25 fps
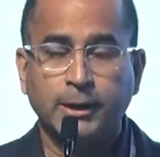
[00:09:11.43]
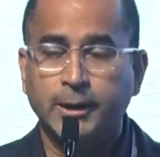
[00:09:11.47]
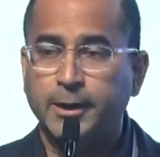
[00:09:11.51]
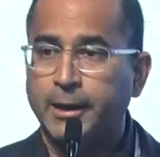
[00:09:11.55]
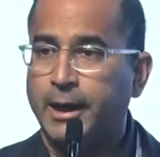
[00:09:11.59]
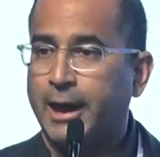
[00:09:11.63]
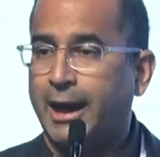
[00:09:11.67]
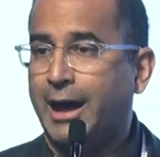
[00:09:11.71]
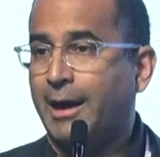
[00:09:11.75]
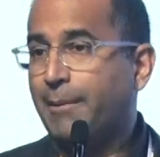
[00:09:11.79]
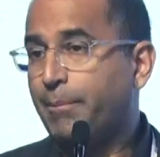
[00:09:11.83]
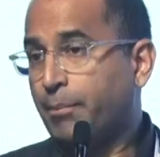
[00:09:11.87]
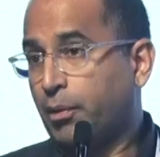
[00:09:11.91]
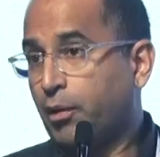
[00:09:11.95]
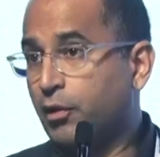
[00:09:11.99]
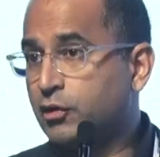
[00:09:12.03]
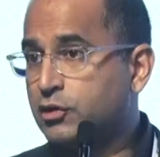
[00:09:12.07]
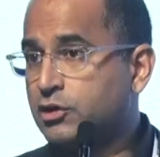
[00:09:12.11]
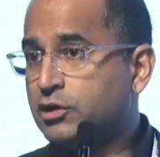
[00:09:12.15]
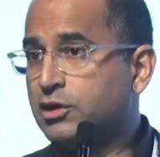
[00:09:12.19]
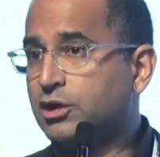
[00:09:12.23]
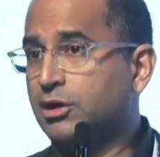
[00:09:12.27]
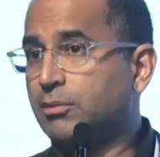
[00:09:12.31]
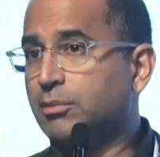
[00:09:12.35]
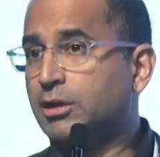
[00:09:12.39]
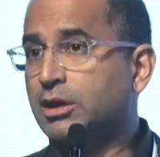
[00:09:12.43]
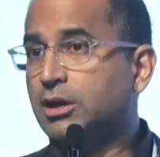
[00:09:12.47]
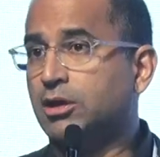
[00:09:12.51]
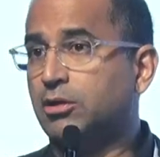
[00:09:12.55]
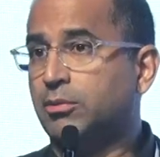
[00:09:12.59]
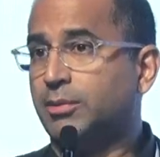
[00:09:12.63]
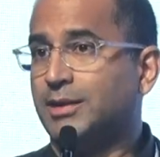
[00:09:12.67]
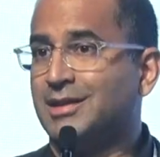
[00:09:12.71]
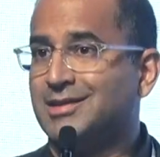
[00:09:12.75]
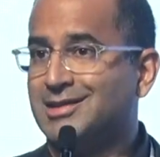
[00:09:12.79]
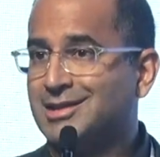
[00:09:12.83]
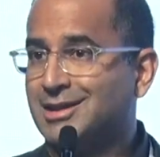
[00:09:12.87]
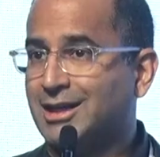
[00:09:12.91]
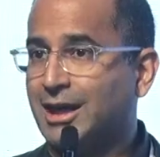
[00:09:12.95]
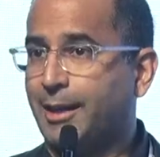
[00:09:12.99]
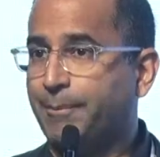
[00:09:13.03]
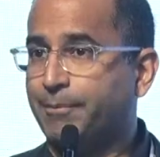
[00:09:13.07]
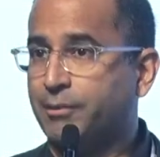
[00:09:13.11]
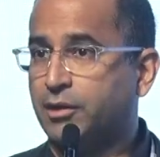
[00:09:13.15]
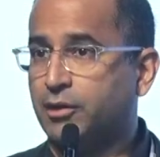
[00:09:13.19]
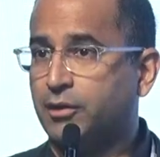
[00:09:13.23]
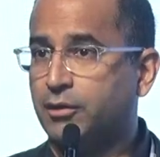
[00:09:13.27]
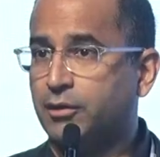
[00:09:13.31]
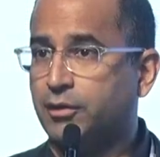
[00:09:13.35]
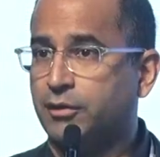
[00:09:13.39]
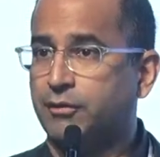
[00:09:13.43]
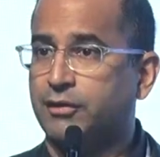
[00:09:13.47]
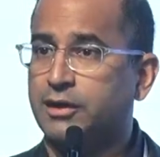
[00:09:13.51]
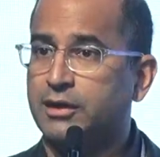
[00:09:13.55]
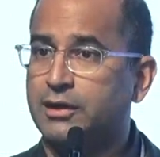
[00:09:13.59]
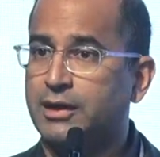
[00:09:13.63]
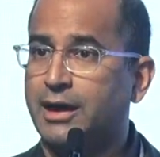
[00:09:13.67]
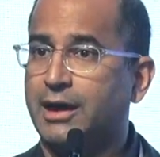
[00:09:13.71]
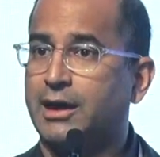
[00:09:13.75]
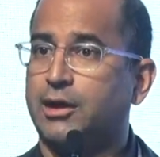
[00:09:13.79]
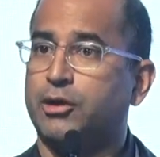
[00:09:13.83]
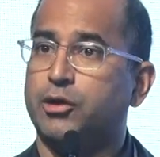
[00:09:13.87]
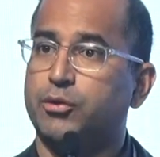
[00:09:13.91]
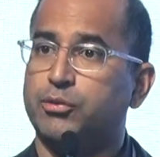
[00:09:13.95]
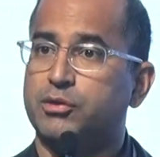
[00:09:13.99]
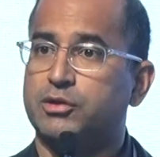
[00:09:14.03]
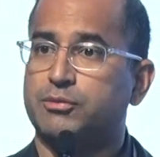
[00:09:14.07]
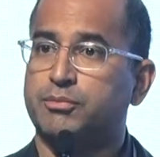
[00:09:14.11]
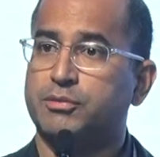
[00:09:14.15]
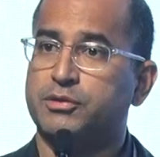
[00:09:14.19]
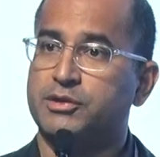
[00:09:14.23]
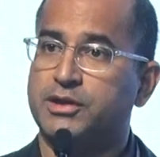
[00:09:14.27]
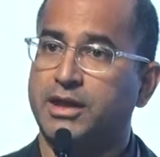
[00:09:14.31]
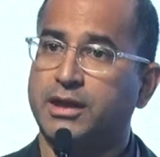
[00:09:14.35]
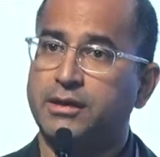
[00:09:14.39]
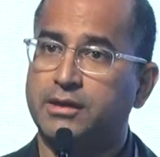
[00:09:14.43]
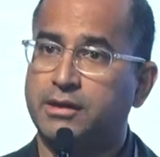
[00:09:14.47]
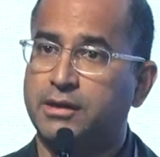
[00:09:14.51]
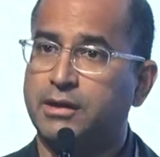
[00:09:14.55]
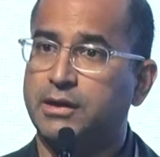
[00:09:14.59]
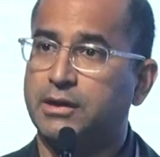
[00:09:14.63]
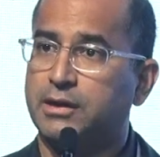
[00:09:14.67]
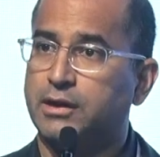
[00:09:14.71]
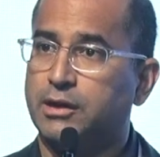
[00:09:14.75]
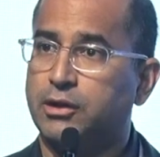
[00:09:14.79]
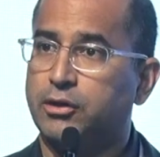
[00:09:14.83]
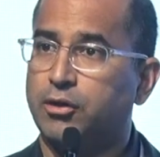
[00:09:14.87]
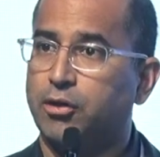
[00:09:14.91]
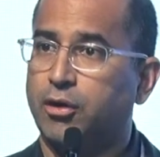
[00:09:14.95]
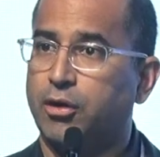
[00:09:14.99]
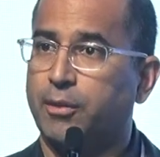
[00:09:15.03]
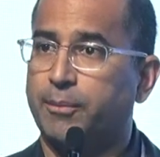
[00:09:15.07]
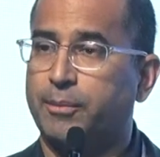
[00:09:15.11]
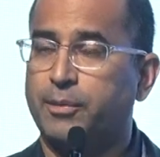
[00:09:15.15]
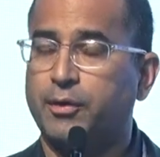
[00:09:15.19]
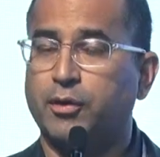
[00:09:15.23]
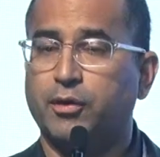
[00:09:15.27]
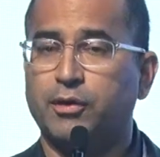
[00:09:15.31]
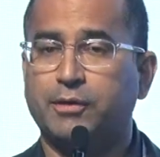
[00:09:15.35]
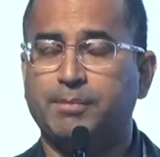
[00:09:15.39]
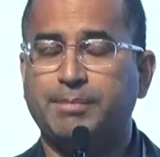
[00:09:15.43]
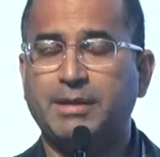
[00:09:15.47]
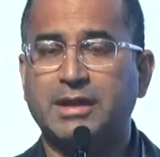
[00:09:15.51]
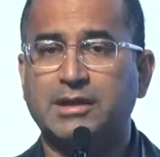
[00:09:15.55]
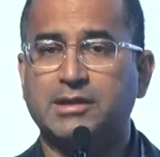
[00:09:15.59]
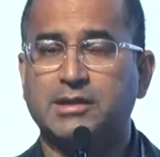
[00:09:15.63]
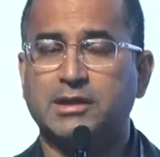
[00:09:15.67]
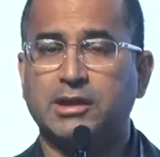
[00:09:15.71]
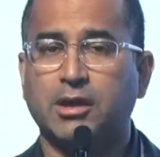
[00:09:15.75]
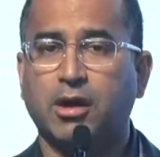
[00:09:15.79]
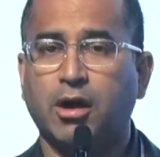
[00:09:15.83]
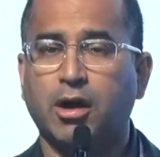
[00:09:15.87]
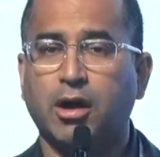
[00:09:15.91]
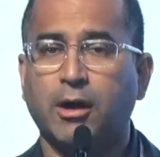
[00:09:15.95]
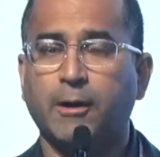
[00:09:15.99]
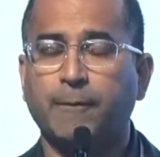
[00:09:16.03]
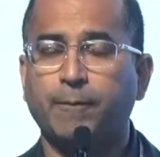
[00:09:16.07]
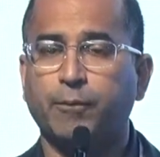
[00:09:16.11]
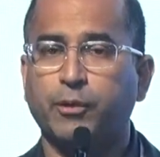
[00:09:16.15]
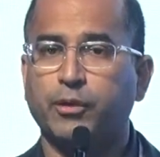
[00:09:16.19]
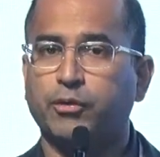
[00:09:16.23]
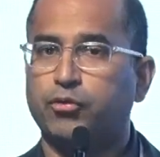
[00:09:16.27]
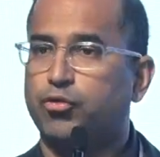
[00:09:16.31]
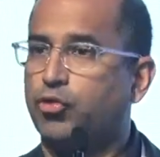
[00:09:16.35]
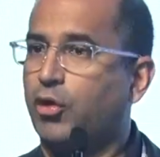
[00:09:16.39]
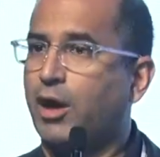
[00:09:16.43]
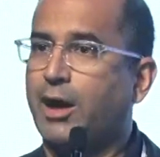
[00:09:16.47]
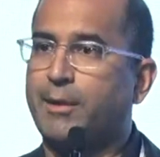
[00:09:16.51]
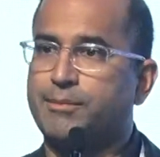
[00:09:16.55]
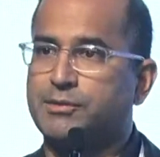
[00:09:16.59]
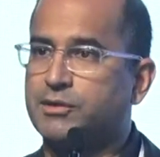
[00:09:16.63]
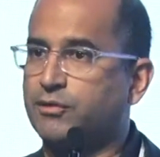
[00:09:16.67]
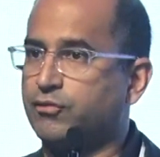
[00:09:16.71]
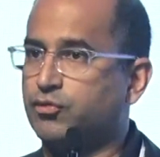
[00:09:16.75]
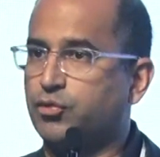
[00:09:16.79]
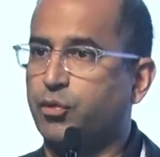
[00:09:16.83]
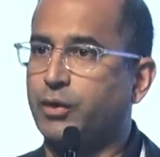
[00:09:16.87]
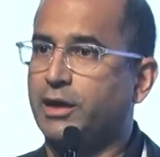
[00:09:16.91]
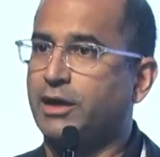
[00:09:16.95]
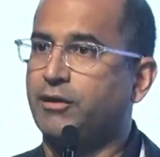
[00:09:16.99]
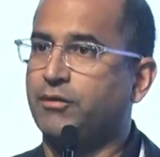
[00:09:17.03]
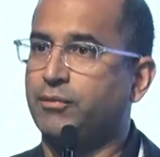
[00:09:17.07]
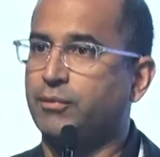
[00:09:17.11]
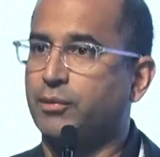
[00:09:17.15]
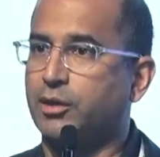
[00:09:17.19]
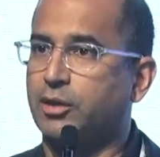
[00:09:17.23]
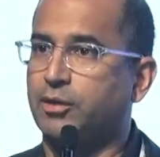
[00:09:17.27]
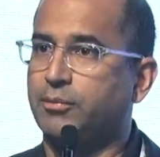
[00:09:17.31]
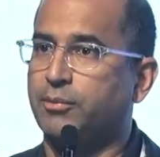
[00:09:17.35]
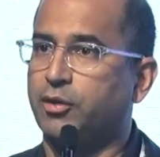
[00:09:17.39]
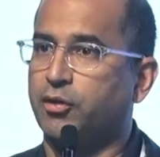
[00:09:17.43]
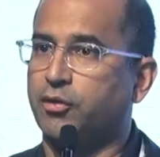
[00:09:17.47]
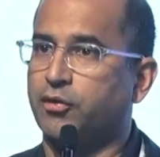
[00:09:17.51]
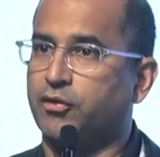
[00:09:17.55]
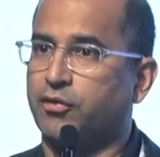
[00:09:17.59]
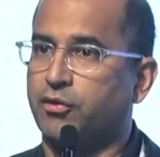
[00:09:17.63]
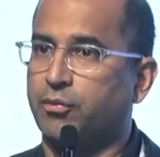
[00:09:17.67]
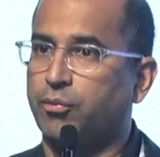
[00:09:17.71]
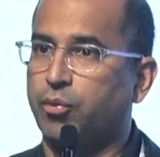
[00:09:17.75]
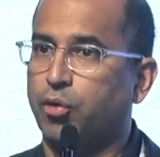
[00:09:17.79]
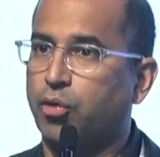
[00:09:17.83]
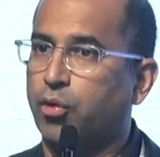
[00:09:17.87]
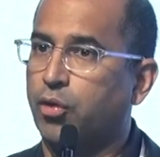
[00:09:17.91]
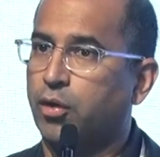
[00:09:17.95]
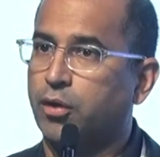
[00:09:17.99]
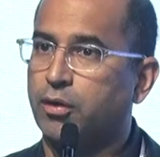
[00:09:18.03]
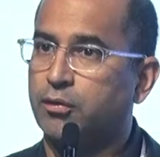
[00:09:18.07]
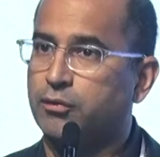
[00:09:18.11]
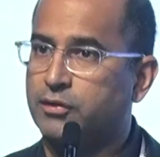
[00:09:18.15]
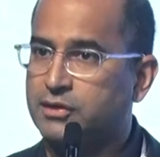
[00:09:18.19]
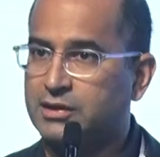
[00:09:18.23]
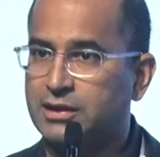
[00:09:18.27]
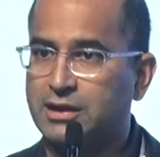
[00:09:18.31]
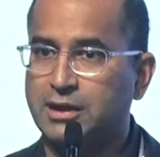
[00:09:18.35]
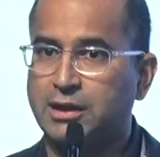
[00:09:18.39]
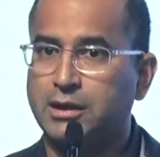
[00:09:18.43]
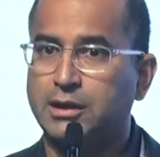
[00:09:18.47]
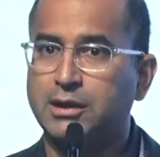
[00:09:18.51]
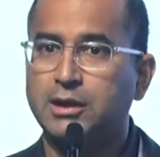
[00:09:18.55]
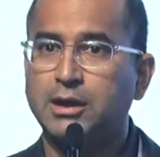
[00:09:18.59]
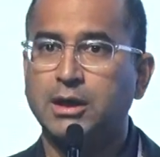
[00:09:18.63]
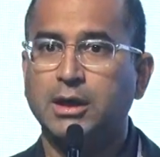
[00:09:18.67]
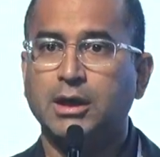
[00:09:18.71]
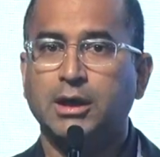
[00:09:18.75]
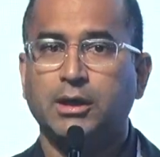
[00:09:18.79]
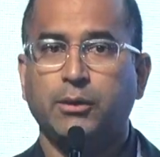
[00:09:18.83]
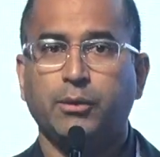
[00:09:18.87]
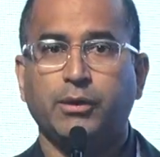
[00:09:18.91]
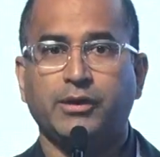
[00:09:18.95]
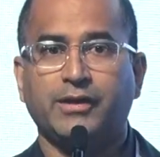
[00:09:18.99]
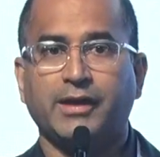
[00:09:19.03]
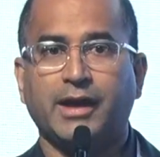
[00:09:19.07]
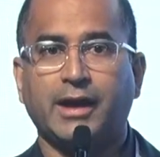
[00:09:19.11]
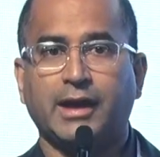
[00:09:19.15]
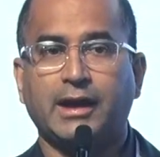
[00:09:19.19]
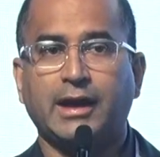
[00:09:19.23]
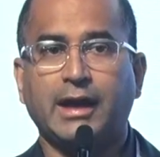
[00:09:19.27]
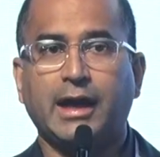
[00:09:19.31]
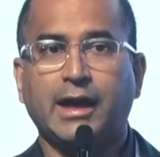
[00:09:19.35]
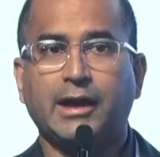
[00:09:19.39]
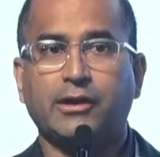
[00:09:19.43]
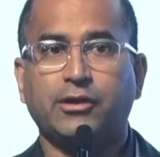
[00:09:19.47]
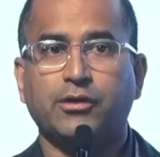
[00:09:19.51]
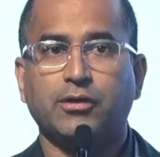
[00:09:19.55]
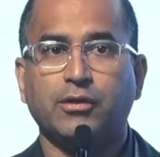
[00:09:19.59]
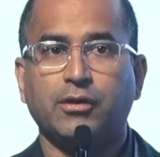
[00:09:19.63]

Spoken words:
I personally am a little bit skeptical of the data that was presented at the Europe PCR with drops of 20 millimeters or more seen with that catheter.